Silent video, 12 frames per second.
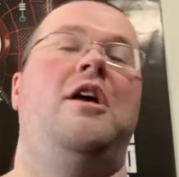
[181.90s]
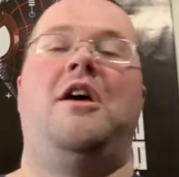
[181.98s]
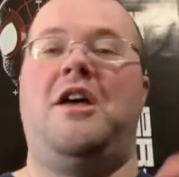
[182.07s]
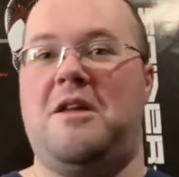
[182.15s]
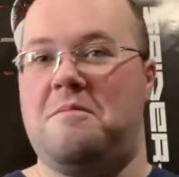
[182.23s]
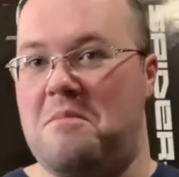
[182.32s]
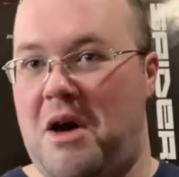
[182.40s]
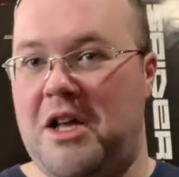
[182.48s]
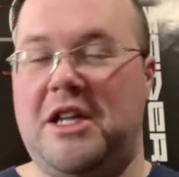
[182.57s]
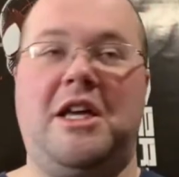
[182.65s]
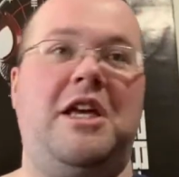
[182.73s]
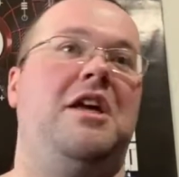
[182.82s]
and
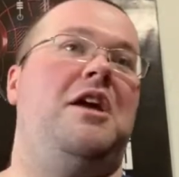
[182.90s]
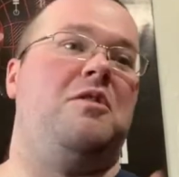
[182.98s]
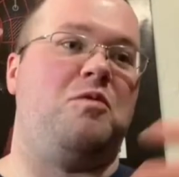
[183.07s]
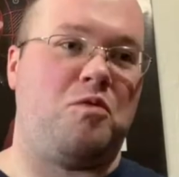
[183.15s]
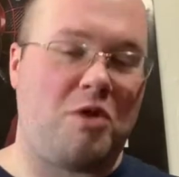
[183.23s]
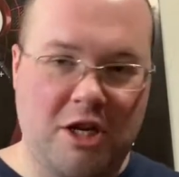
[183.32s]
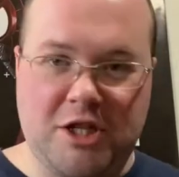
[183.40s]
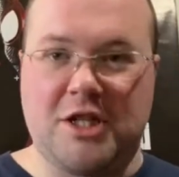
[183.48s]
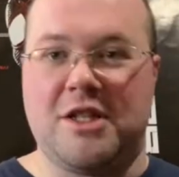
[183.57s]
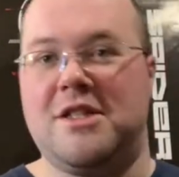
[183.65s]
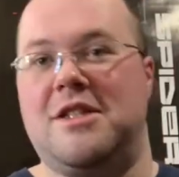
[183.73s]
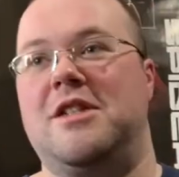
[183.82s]
money and
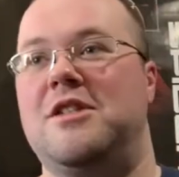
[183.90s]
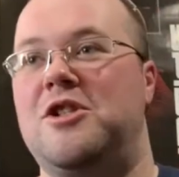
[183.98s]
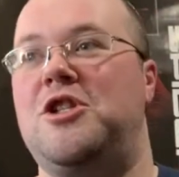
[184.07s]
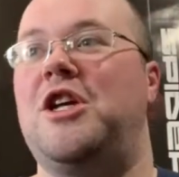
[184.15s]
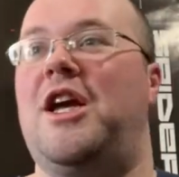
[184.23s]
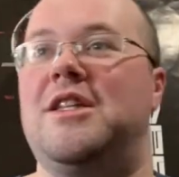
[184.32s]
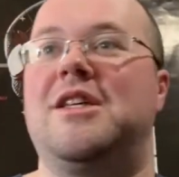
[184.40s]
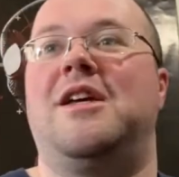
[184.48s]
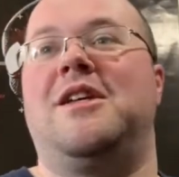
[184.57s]
riches and shit.